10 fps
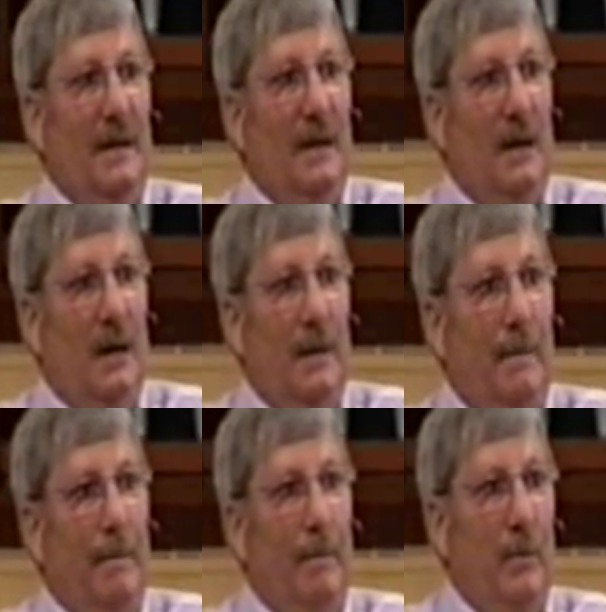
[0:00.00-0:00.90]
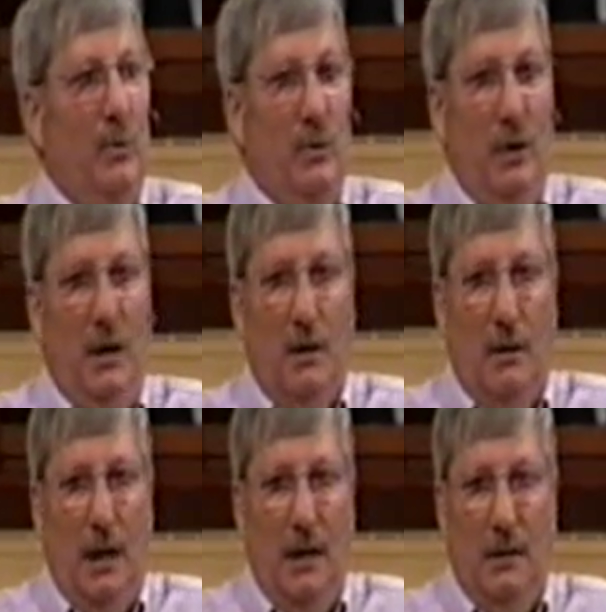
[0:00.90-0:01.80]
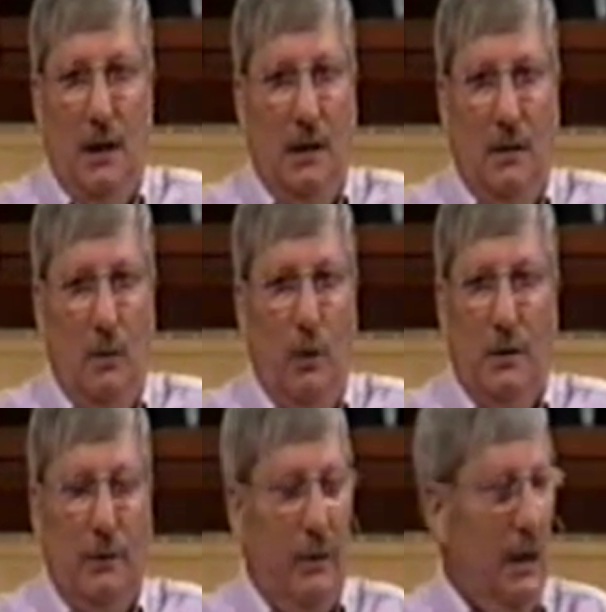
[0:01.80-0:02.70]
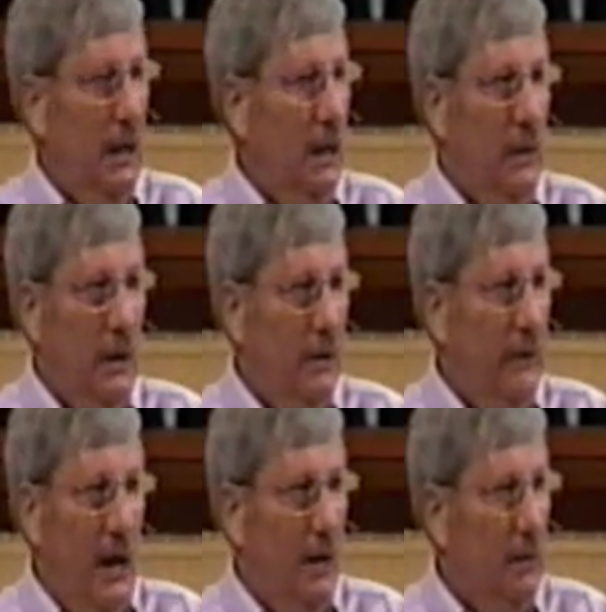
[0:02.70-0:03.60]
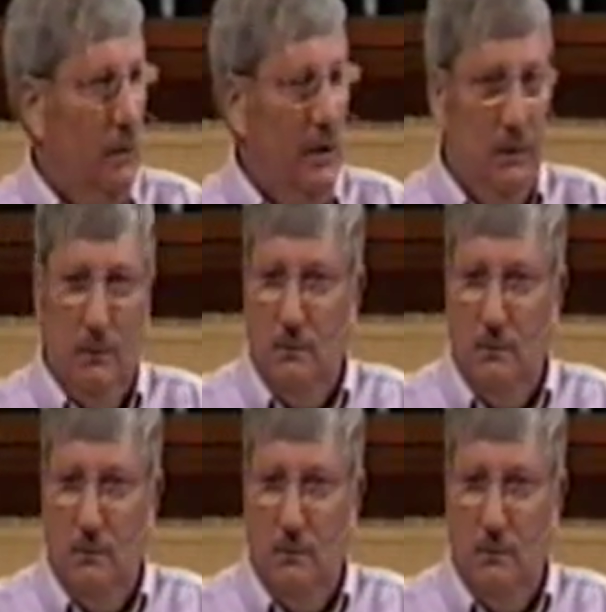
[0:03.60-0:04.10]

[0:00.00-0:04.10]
all right. But we're here, and we don't think anything of that. We don't,